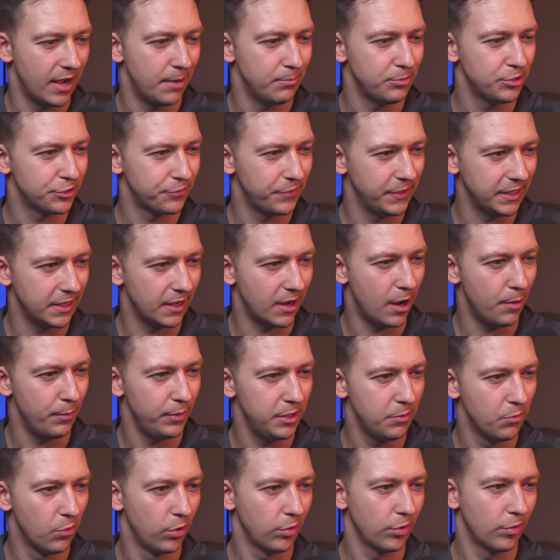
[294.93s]
I'm just thinking how many
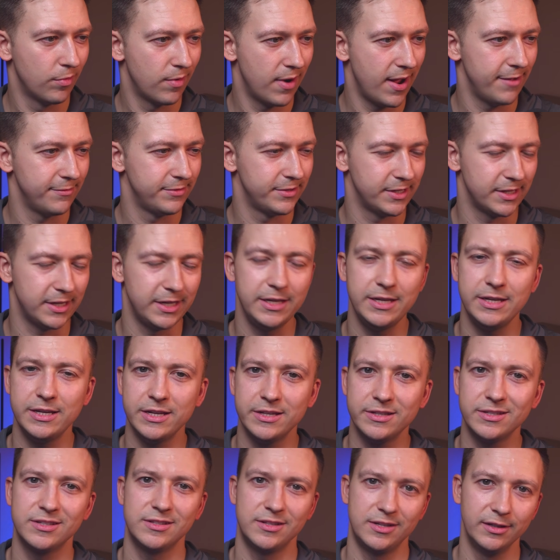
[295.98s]
more grafts he is
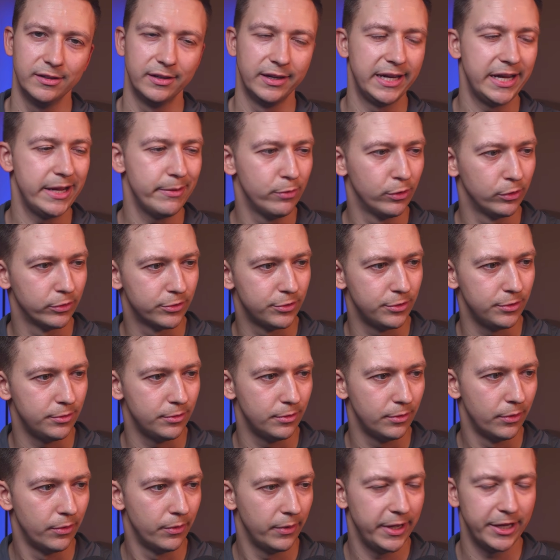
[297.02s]
still able
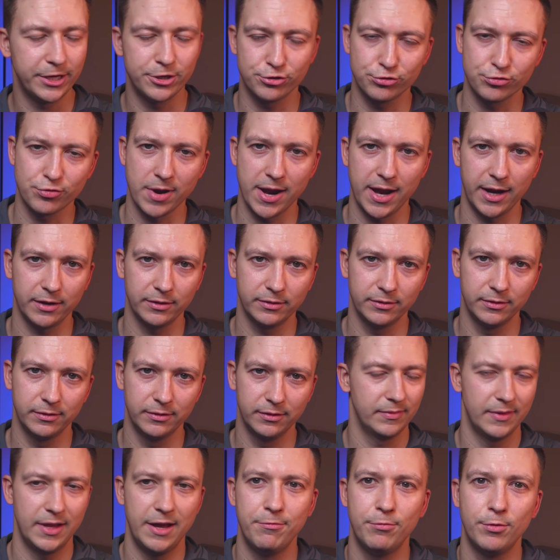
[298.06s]
to extract
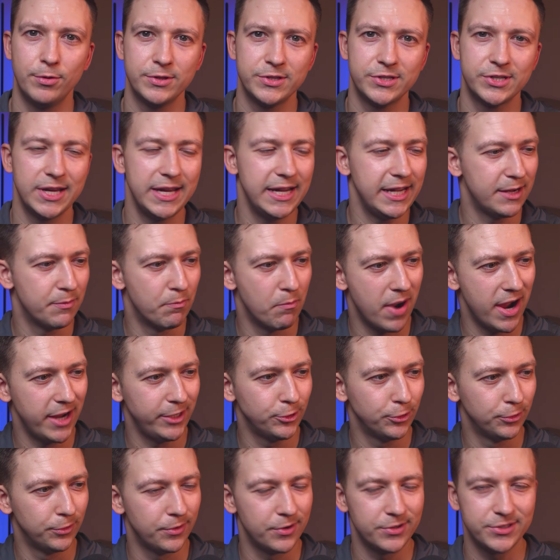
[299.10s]
Everyone's saying my
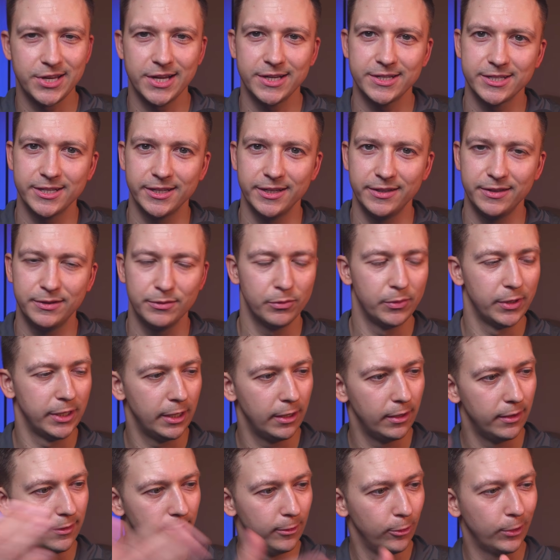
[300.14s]
donor is excellent, but
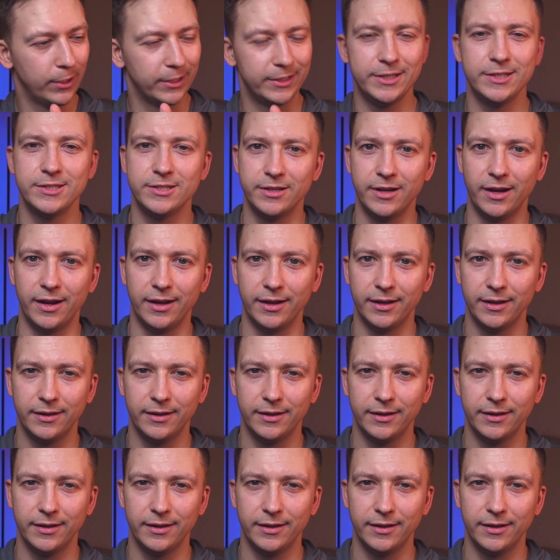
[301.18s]
look at this guy.